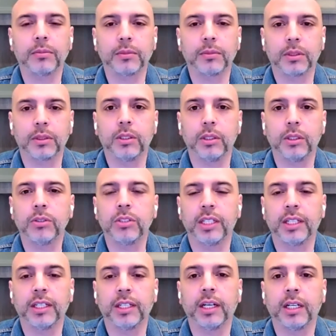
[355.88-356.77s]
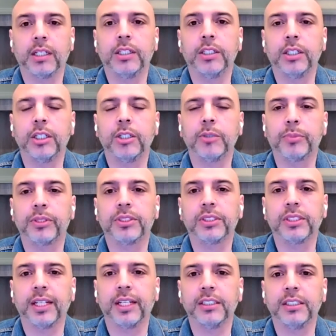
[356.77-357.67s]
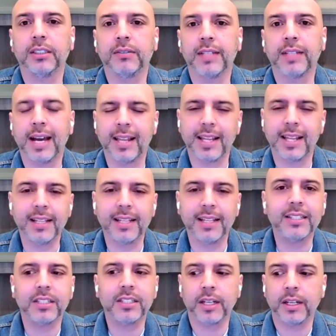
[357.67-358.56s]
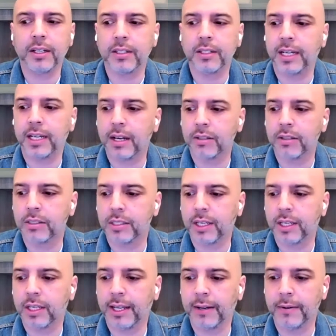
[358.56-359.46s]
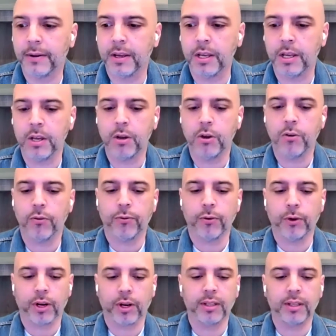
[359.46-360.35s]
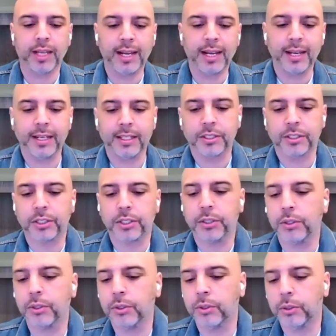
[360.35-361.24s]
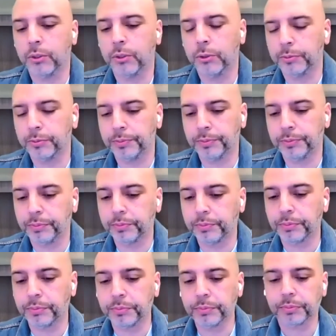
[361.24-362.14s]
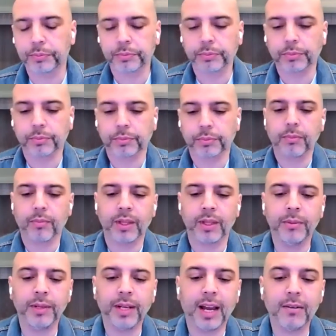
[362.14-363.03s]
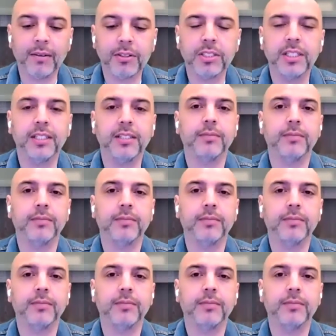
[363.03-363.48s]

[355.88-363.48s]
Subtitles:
closing a good percentage of that. And that's another thing I would say, that for clients who, obviously